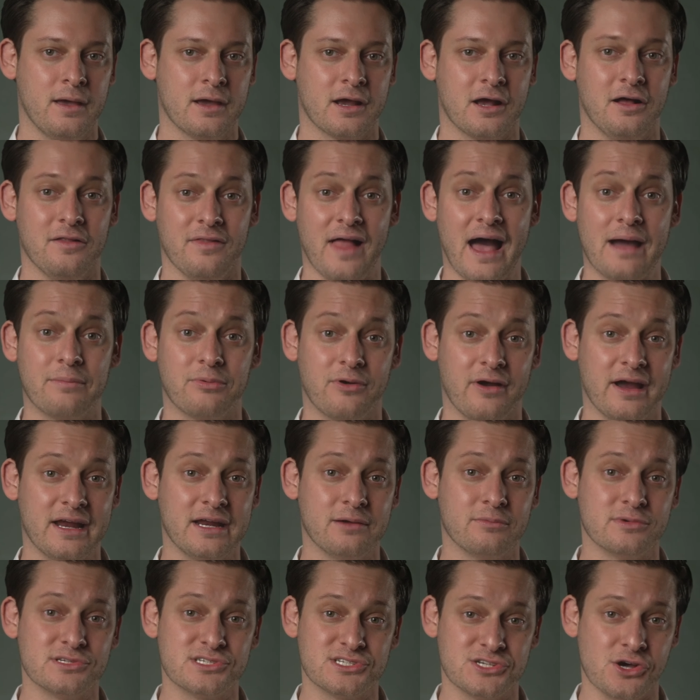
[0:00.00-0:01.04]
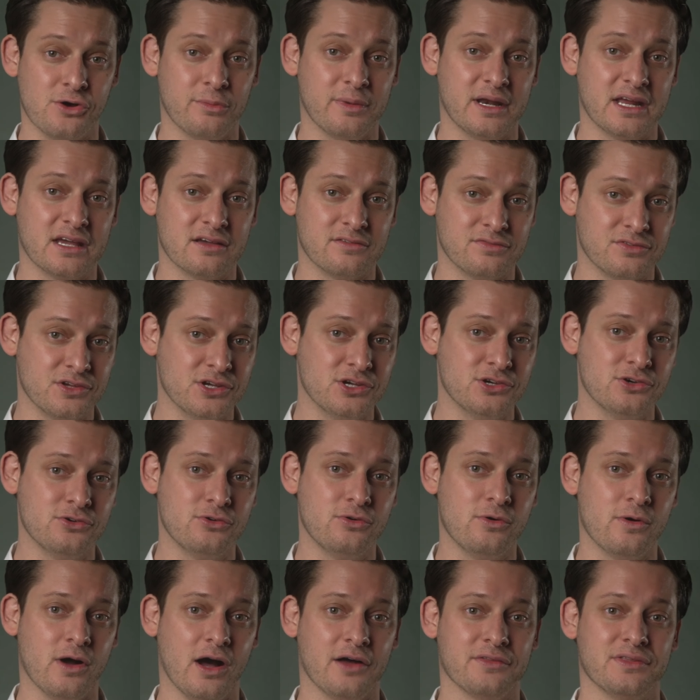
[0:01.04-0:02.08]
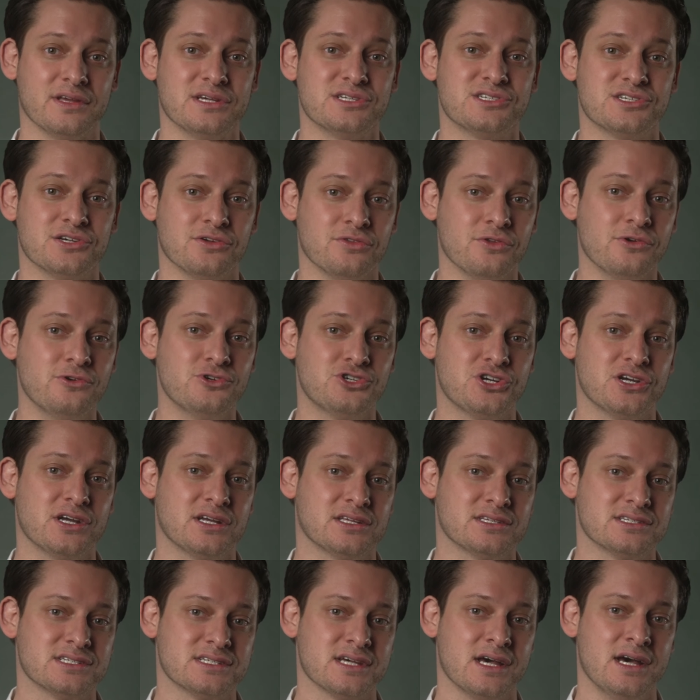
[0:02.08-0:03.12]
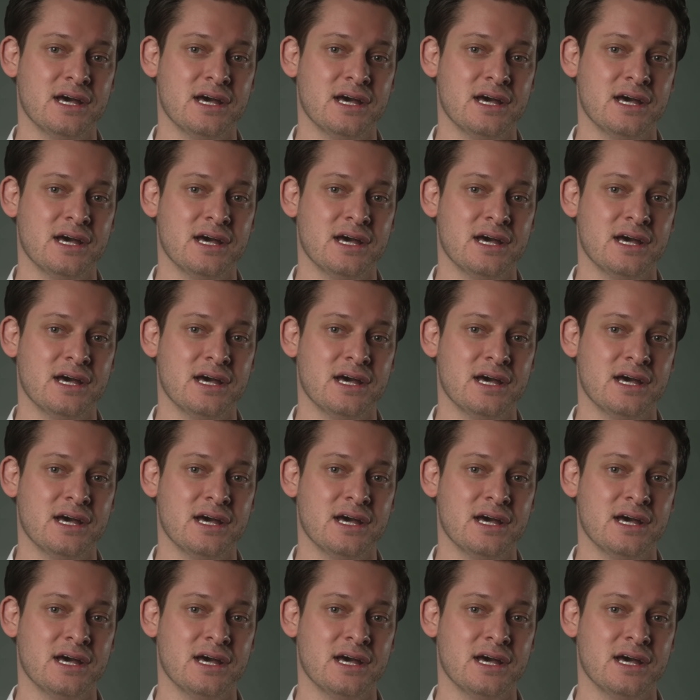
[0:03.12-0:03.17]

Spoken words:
Collaborating with so many of you on these solutions